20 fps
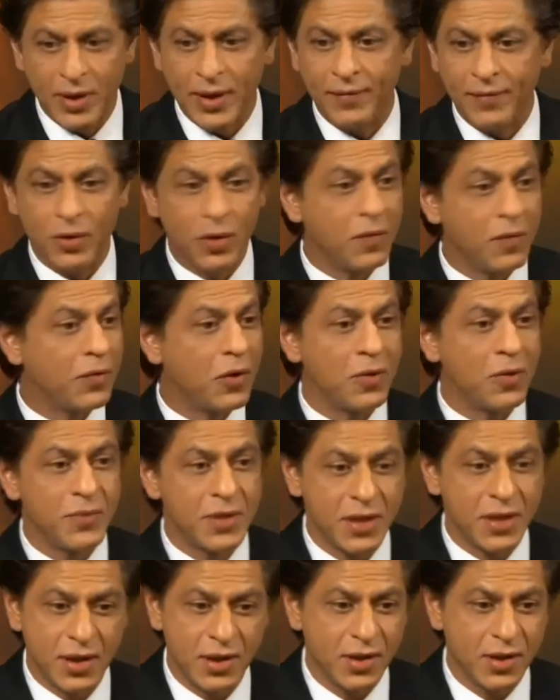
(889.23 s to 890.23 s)
we'll have a lot of
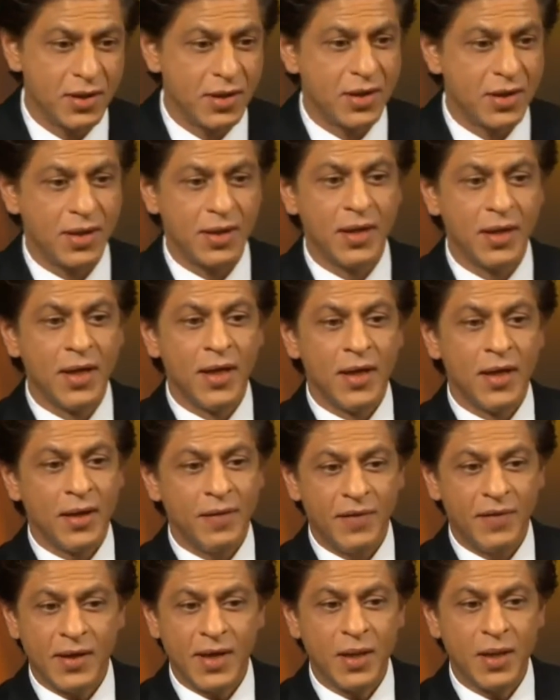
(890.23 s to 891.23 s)
conversations, and
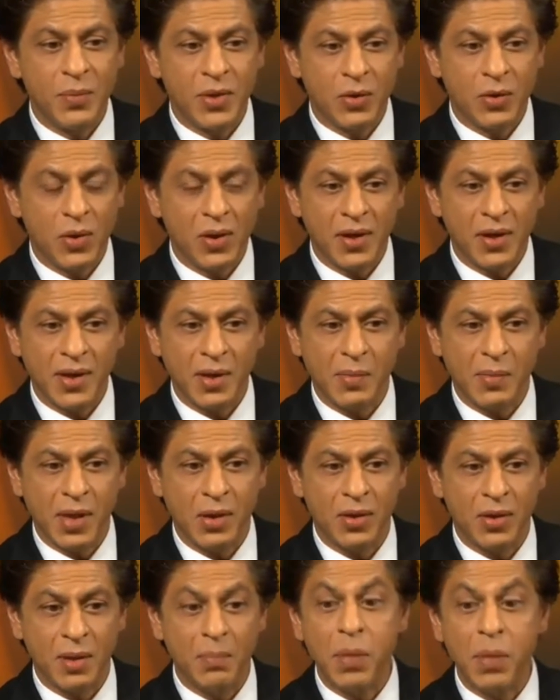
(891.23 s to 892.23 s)
every time we're talking
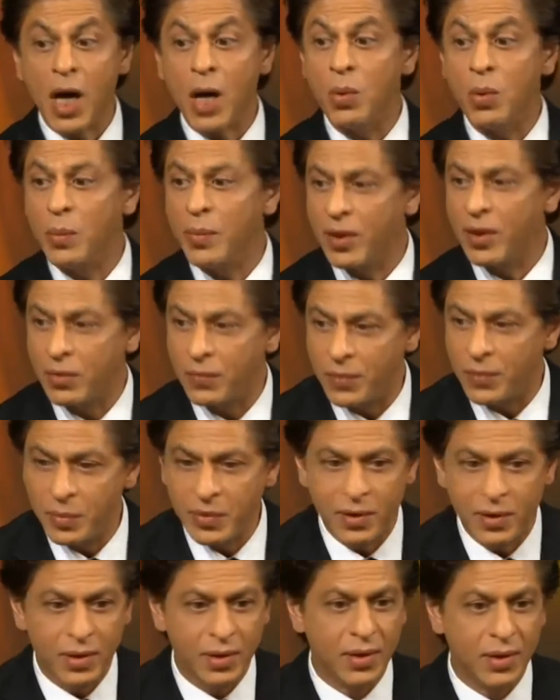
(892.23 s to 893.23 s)
about empowerment of
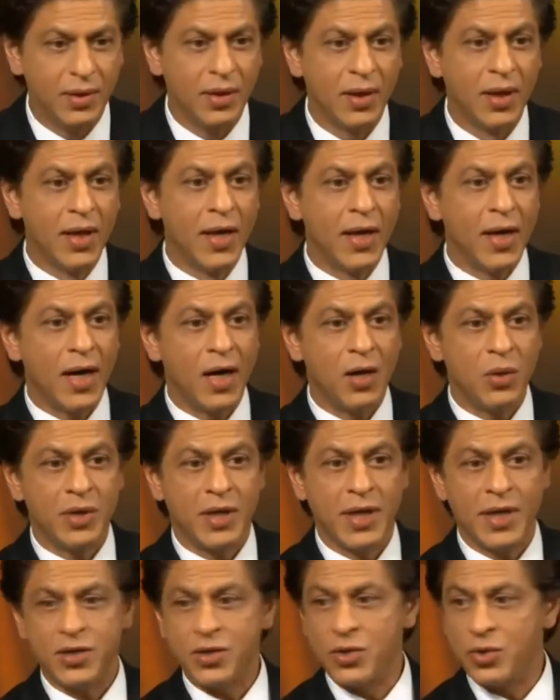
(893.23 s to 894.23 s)
women and how
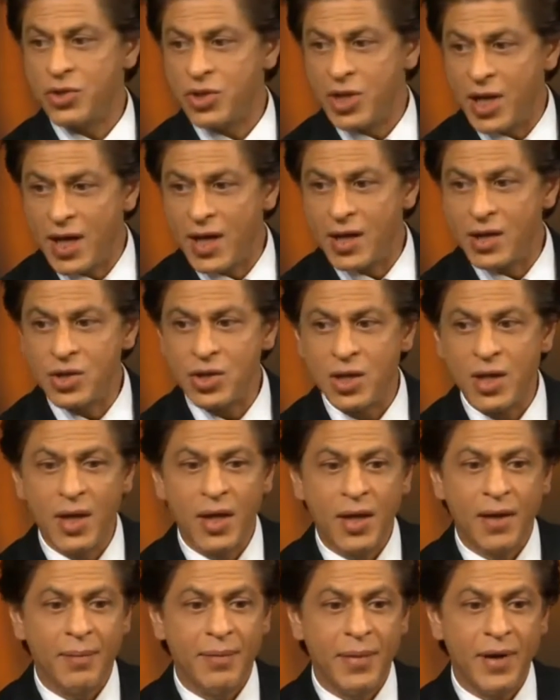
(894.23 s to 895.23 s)
it has to change.
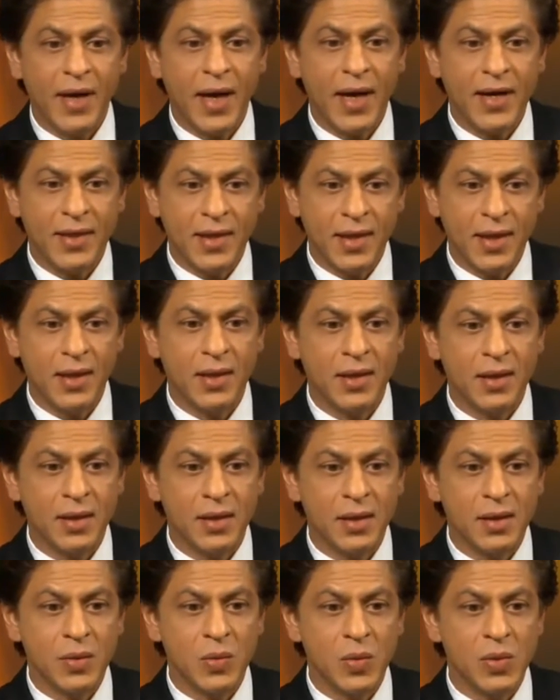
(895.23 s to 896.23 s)
But I think,
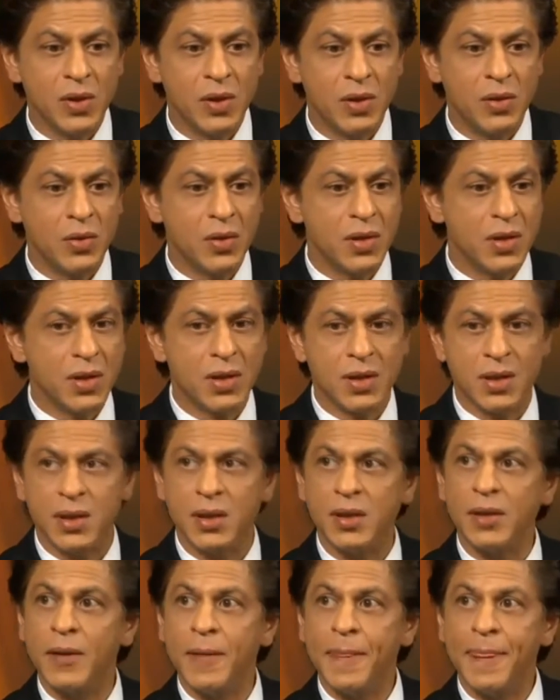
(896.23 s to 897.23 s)
this
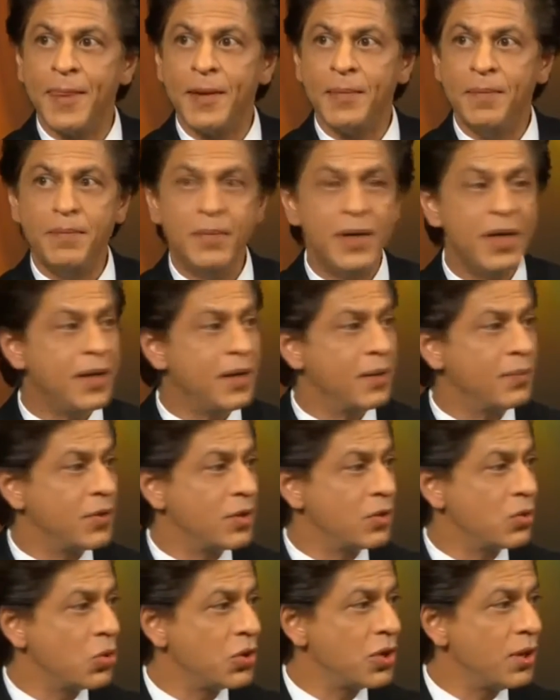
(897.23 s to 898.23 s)
medium,
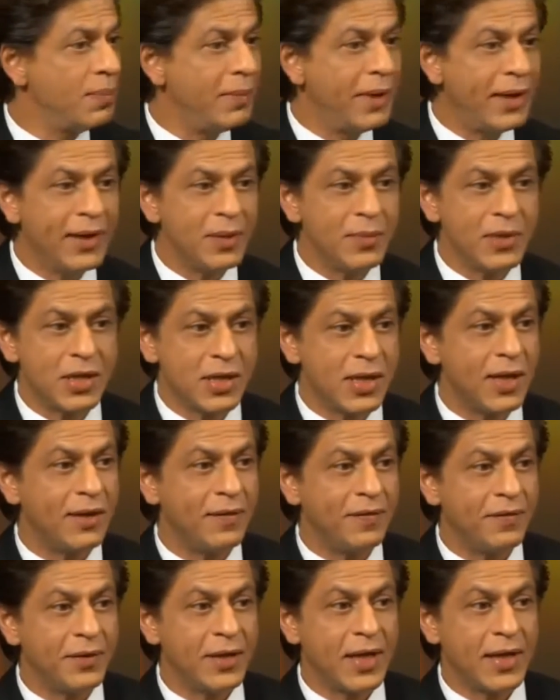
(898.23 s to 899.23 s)
the social medium
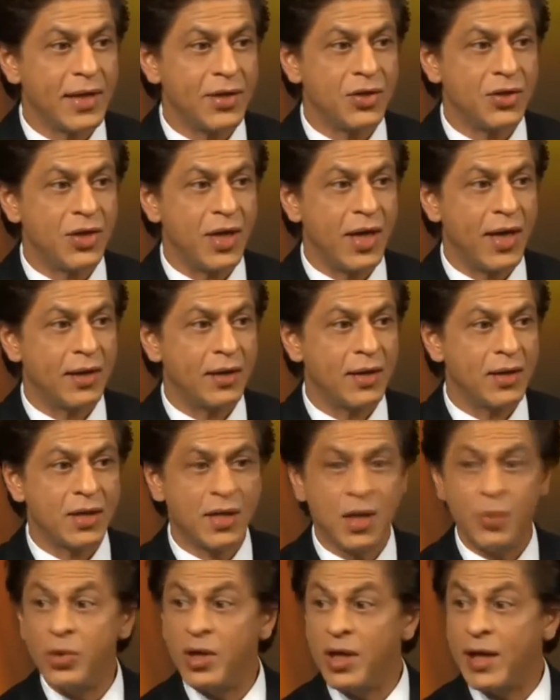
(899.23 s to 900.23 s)
itself that has changed, this
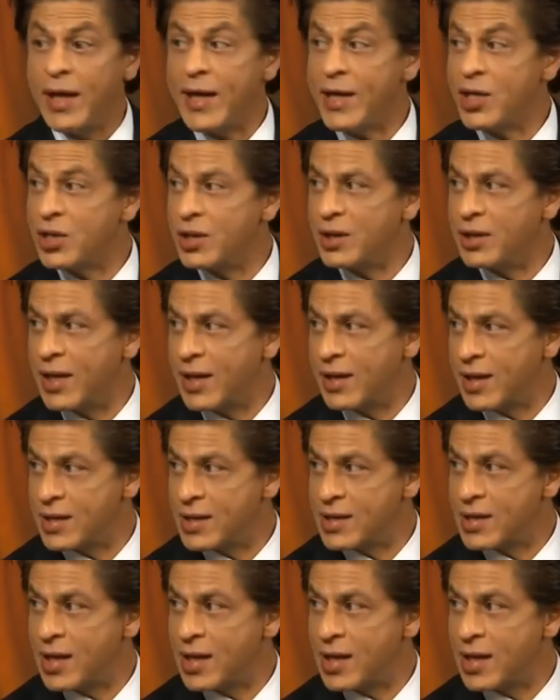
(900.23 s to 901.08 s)
communication that has